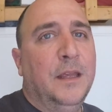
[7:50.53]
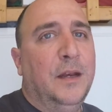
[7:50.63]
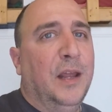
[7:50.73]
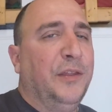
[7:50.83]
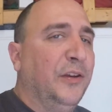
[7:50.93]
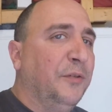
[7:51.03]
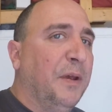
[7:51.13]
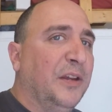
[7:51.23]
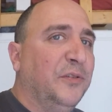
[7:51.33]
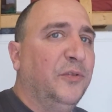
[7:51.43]
Nothing
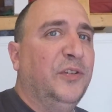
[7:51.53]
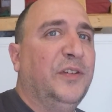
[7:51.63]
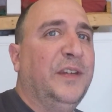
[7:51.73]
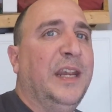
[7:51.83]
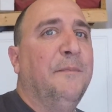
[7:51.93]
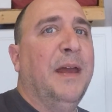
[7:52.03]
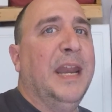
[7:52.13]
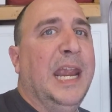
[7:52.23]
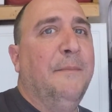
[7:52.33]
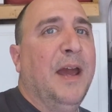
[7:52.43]
special, just to get my
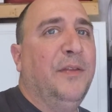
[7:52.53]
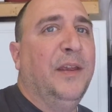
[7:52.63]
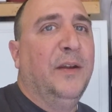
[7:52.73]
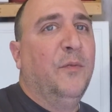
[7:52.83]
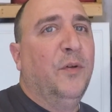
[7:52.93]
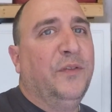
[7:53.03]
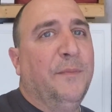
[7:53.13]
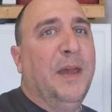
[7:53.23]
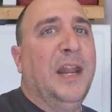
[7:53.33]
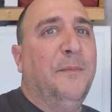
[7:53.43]
name out there once
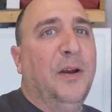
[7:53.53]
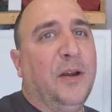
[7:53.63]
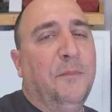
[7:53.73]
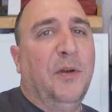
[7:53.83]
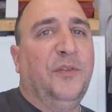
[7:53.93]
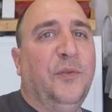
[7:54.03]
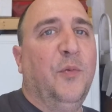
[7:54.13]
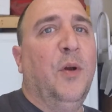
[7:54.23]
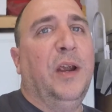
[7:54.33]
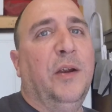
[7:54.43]
I'm at American Muscle to
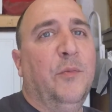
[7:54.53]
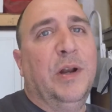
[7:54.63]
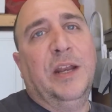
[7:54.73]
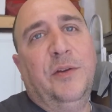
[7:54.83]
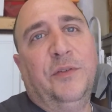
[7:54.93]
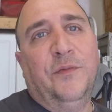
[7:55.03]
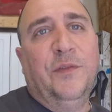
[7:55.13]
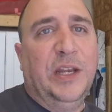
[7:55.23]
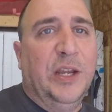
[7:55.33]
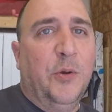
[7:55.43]
wear it when I do some
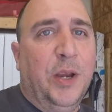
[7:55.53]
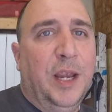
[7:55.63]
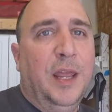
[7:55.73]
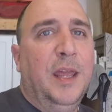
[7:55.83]
videoing.